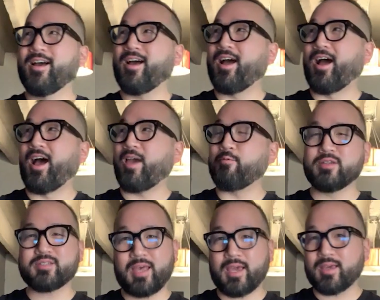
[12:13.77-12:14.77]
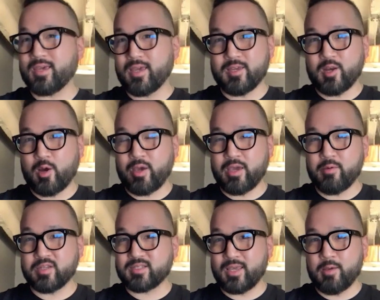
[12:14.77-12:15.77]
I was like, you know, it
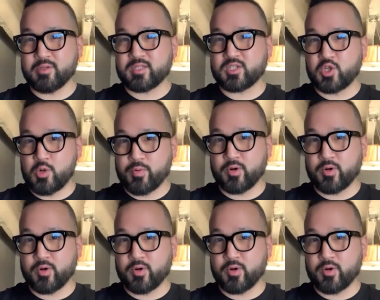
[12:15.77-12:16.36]
was, it was super,